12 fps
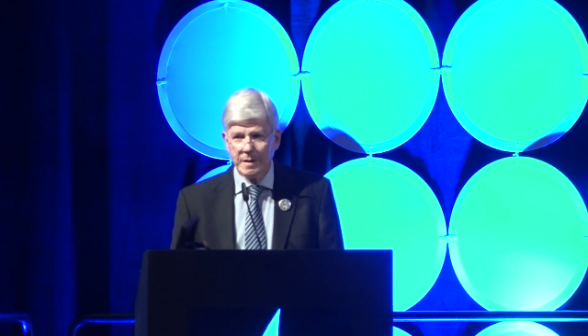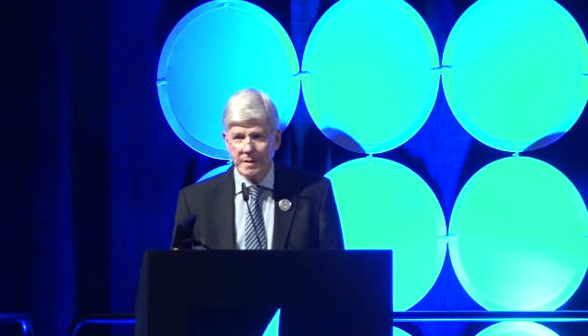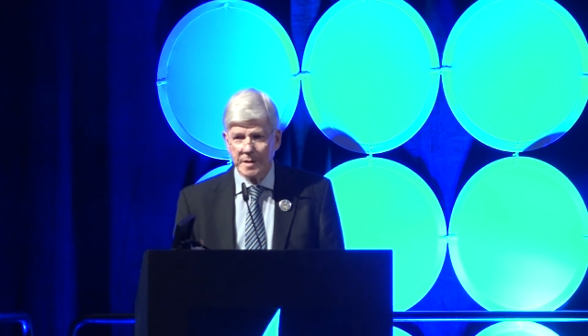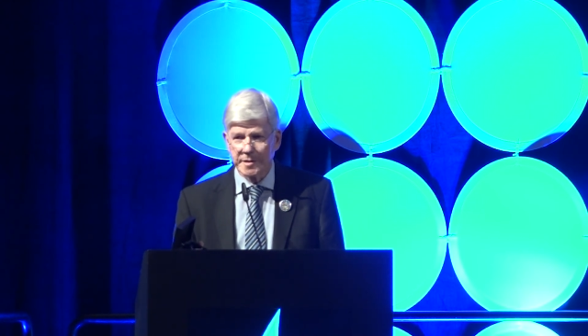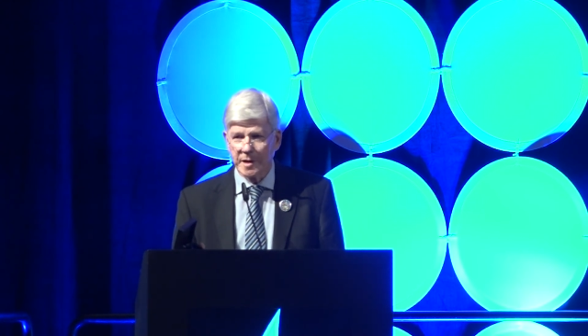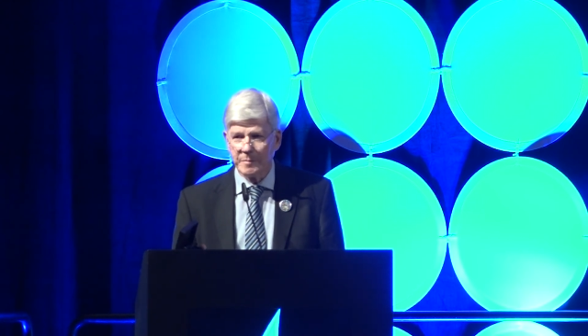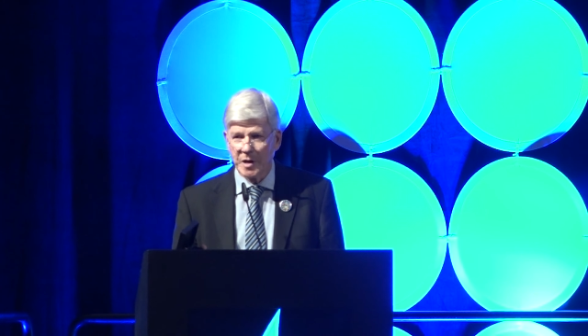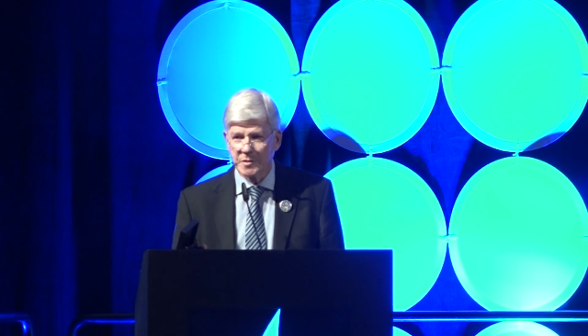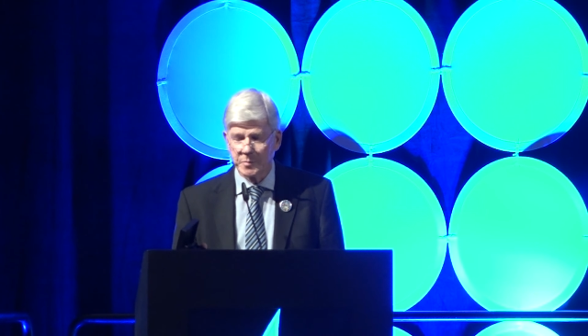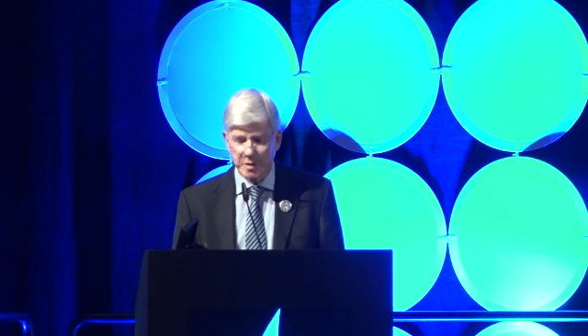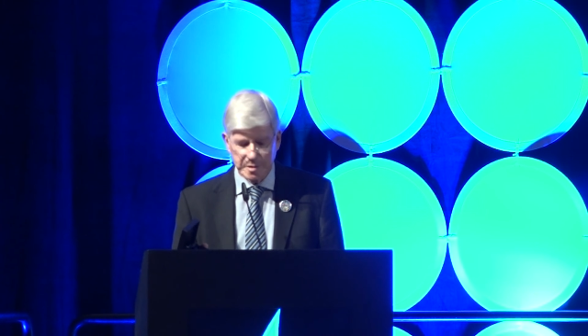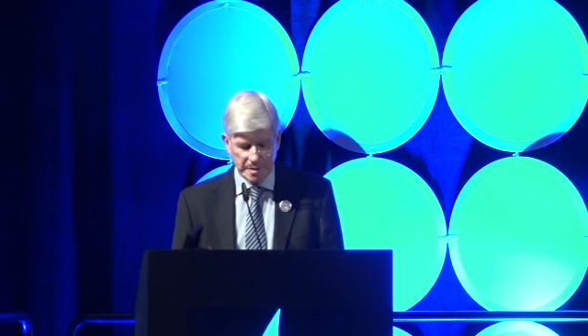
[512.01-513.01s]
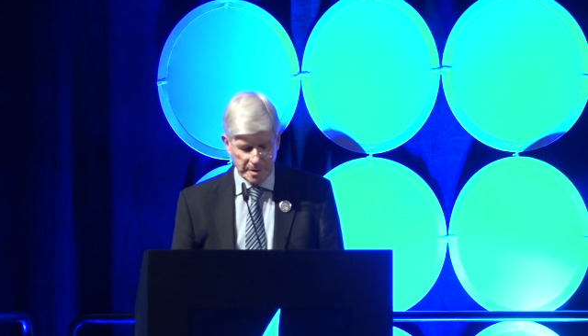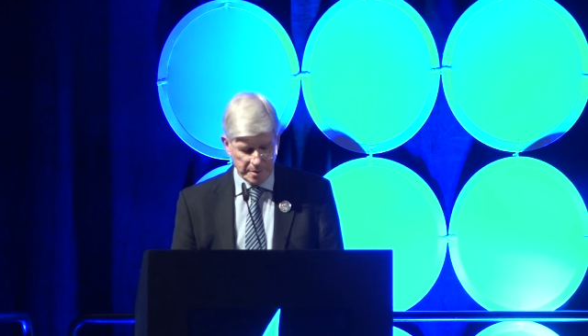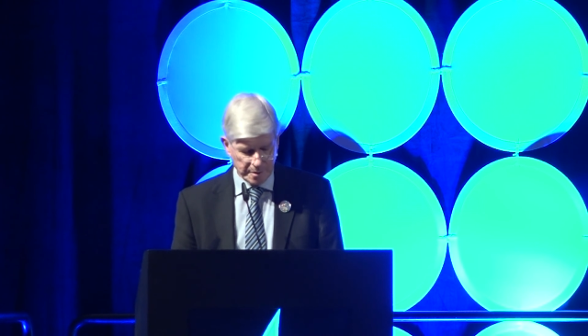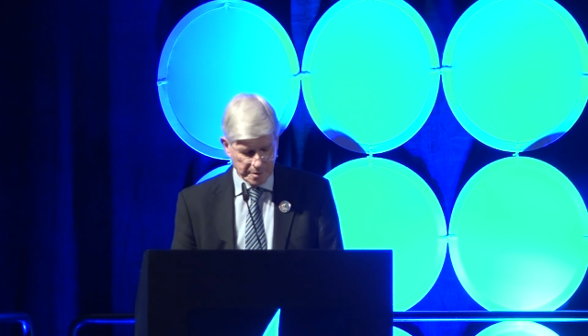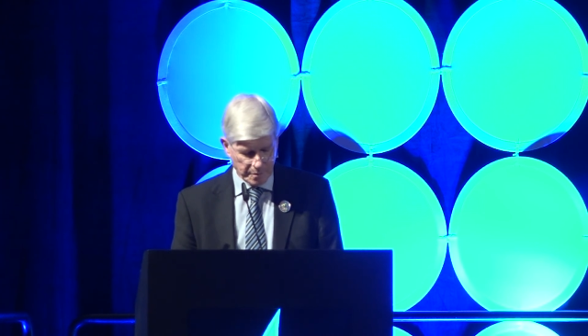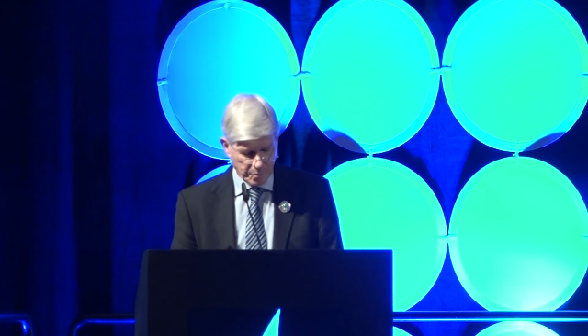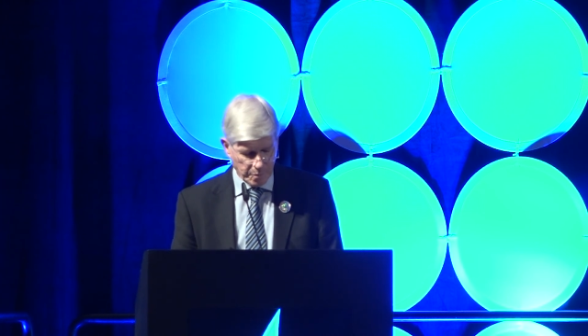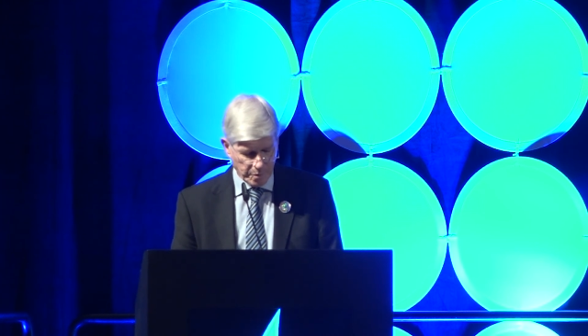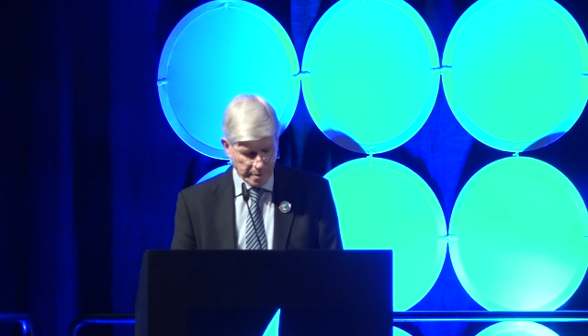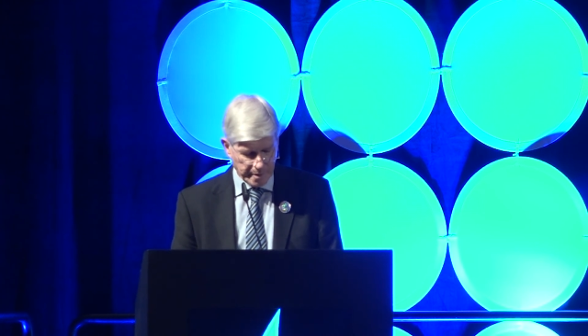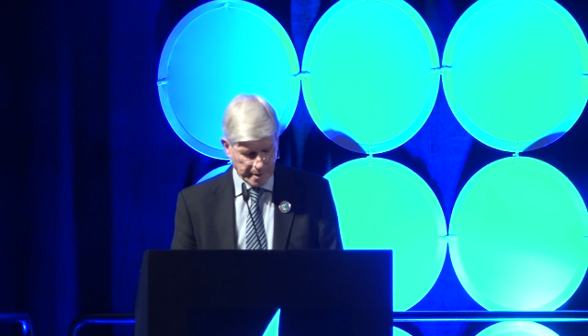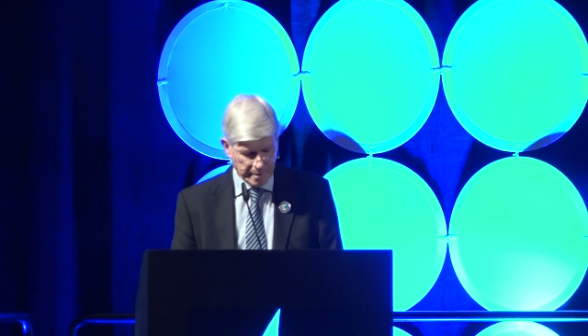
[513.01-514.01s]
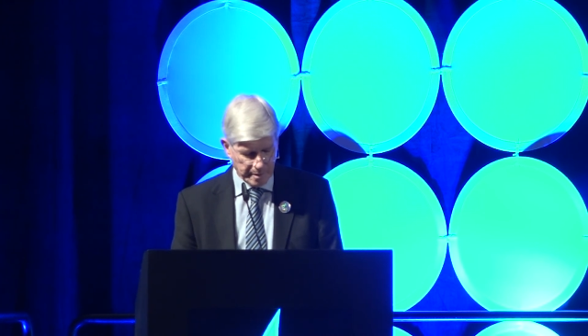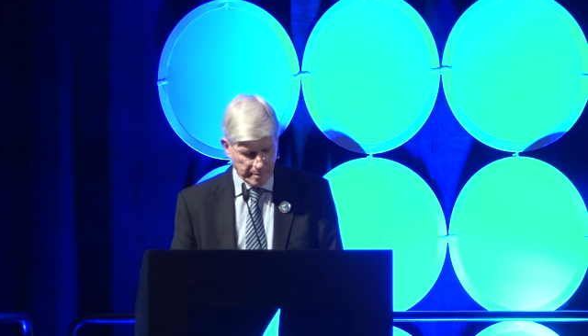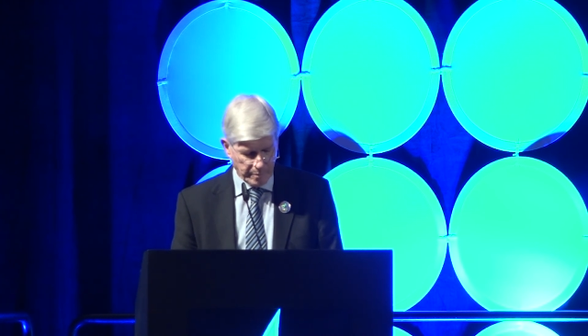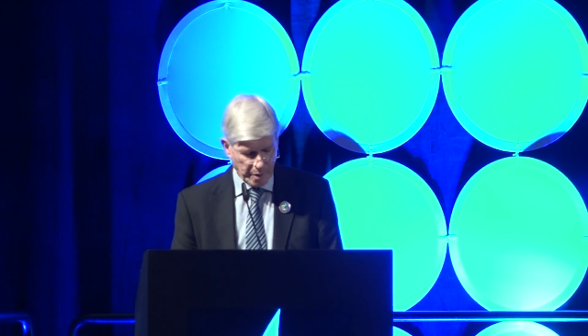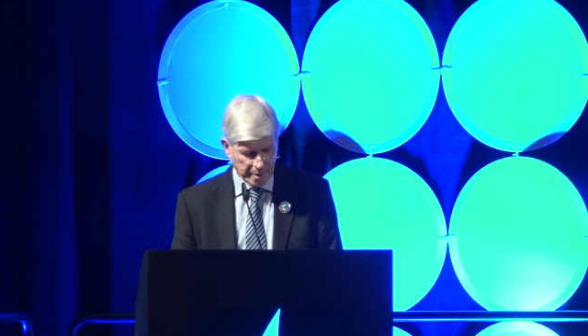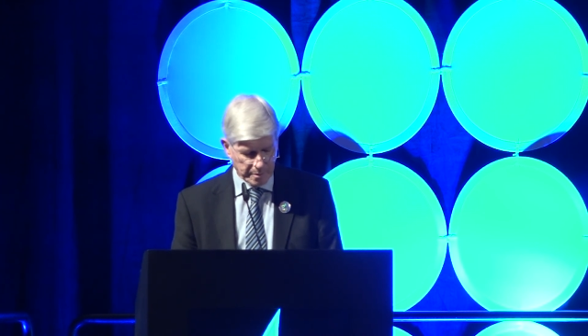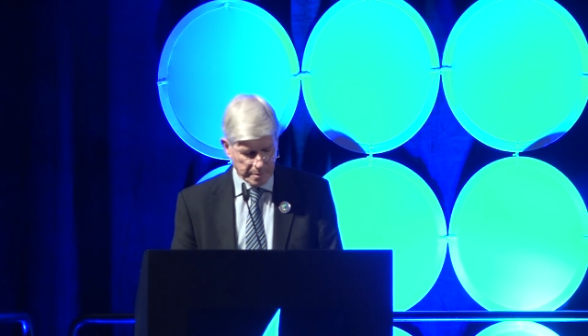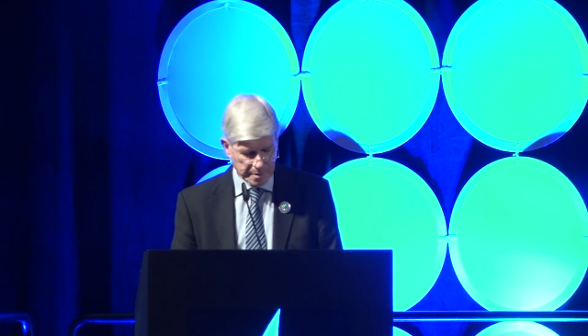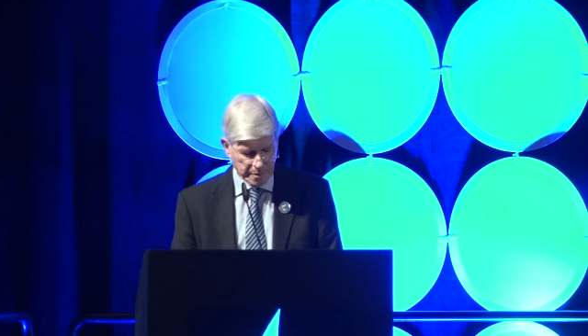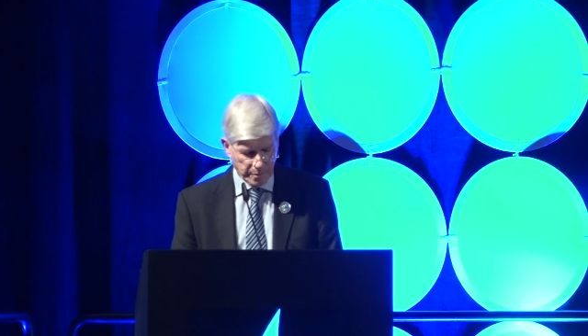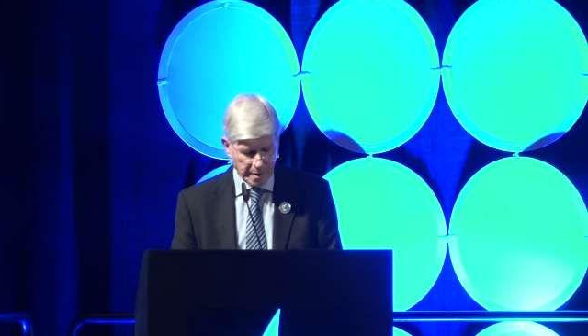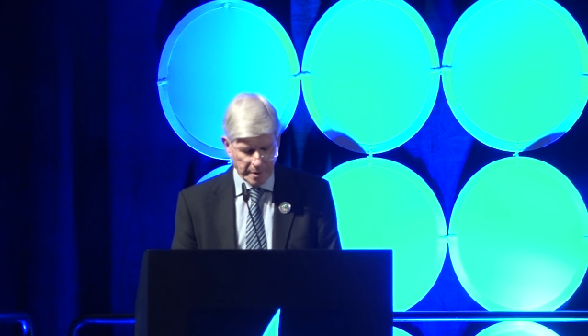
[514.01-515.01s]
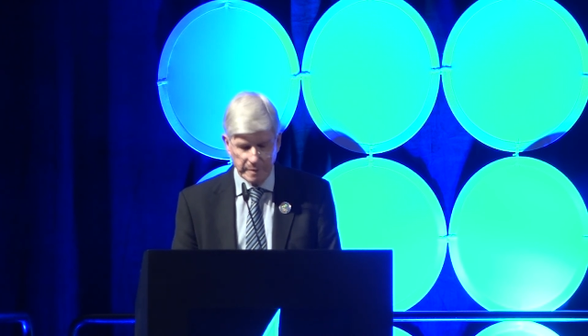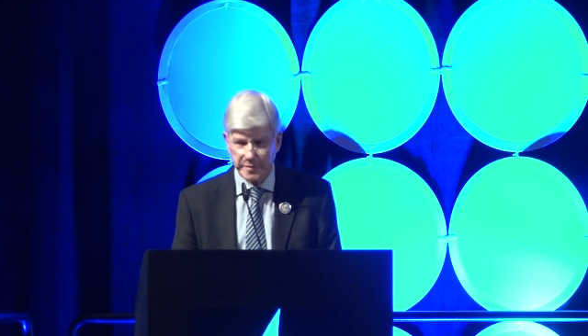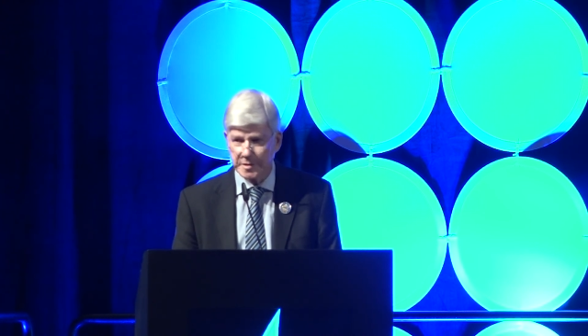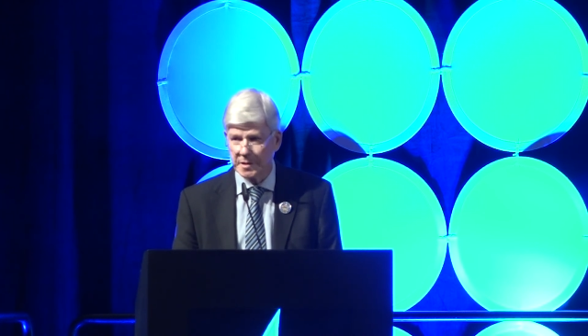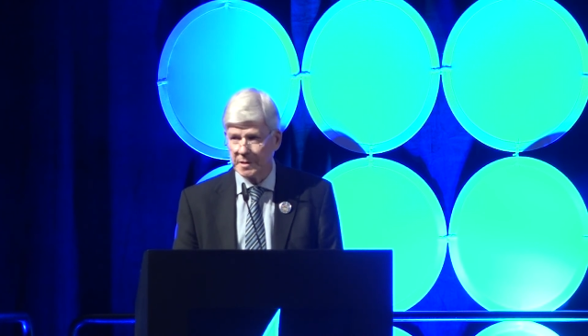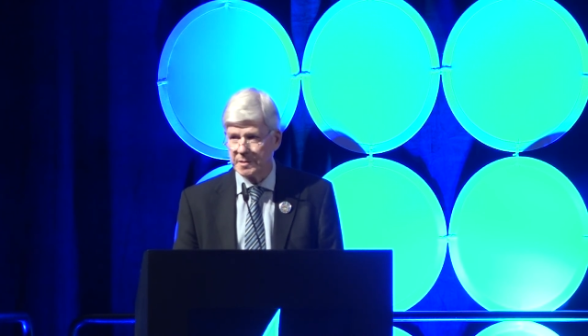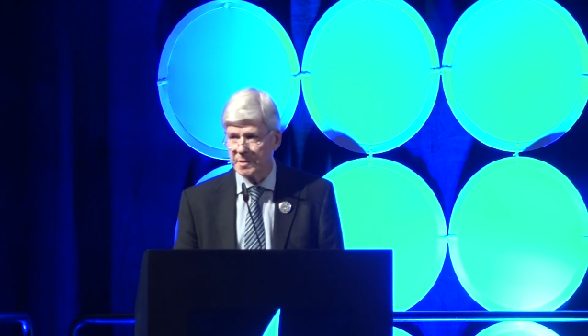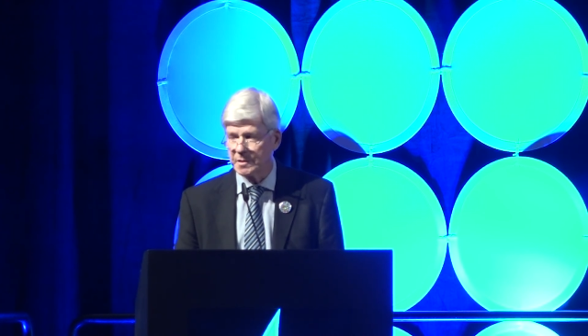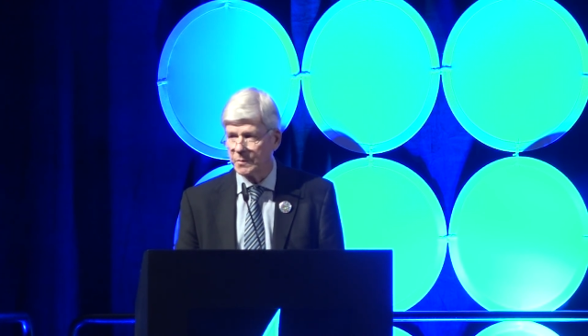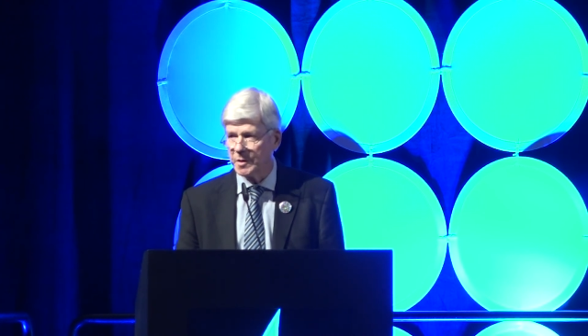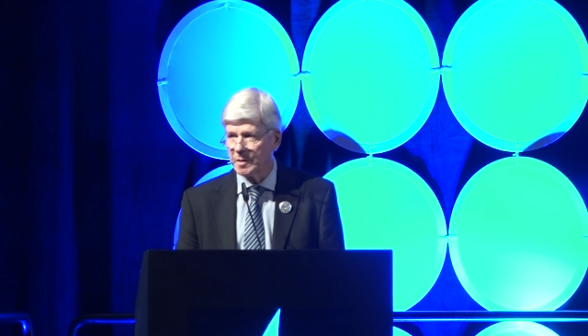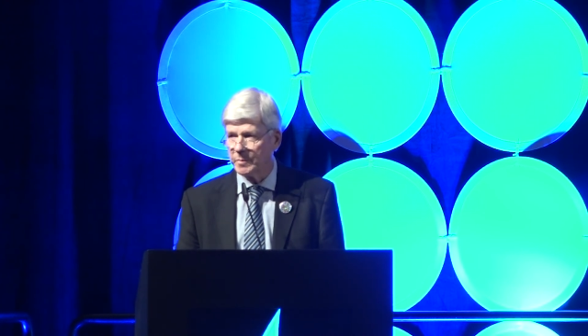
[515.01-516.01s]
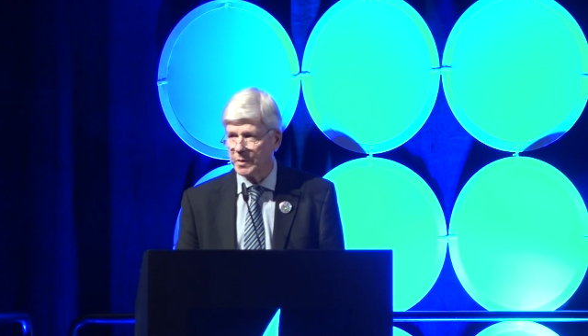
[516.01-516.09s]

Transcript: It's our most prestigious award, and Michael is away overseas this week,